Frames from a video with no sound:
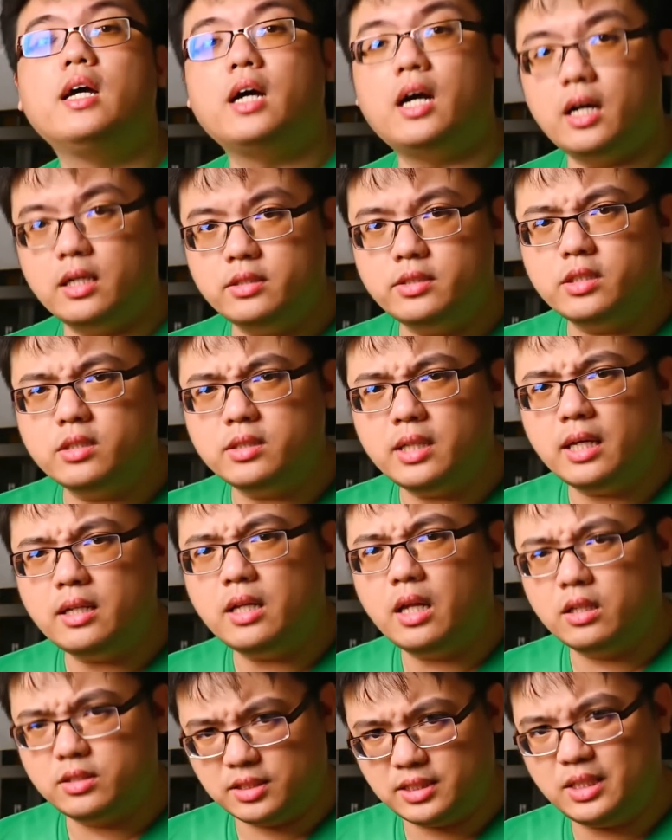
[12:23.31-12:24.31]
Until then,
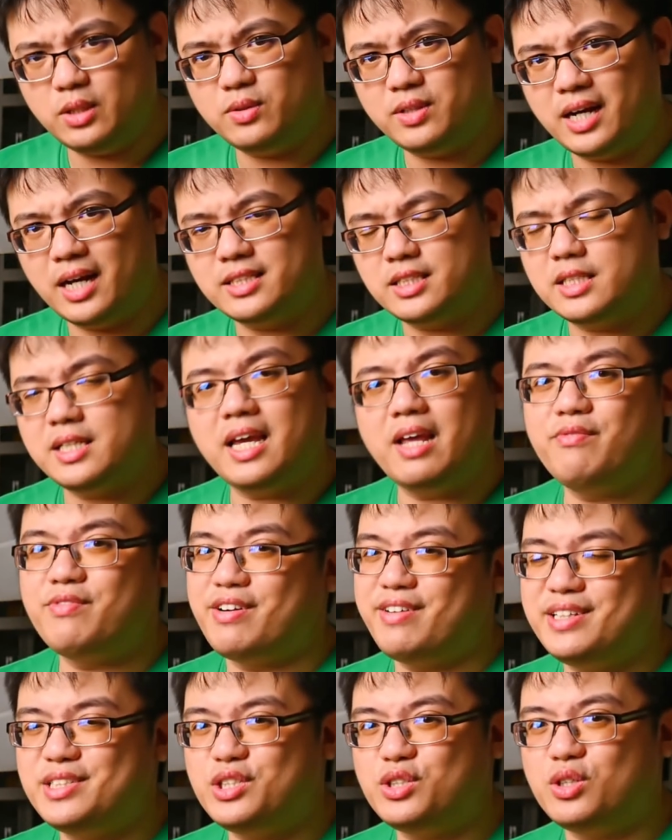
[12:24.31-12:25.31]
I'll see you guys again
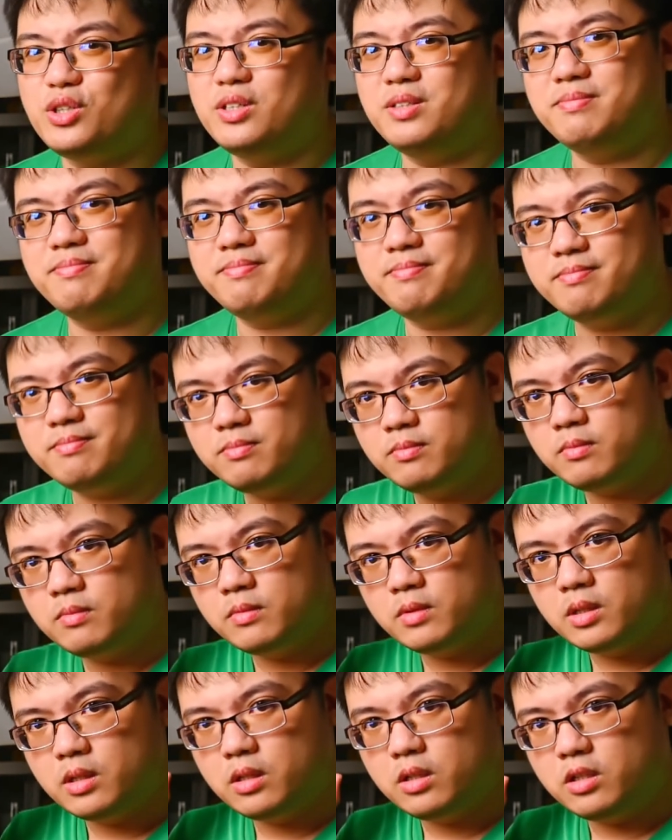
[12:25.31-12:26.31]
very soon.
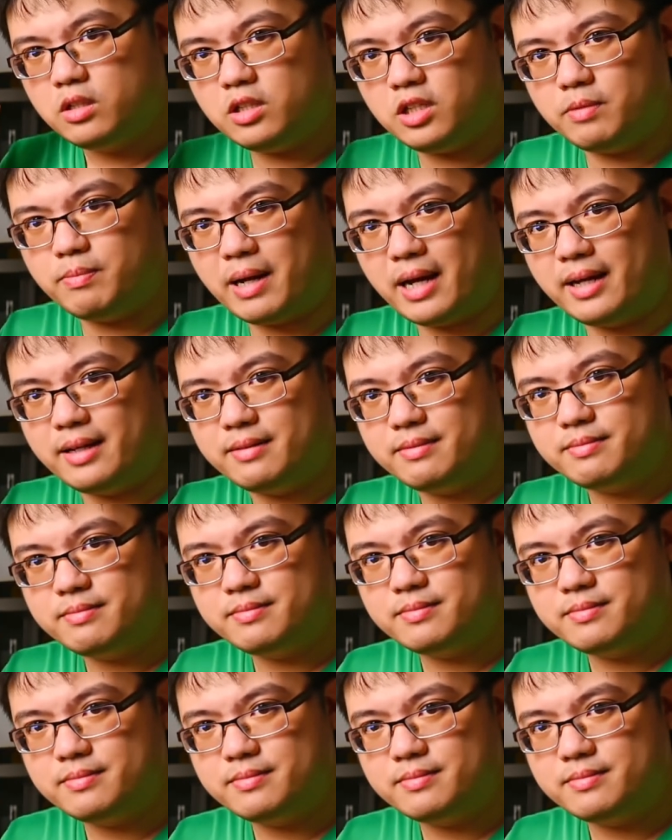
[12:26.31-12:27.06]
Goodbye.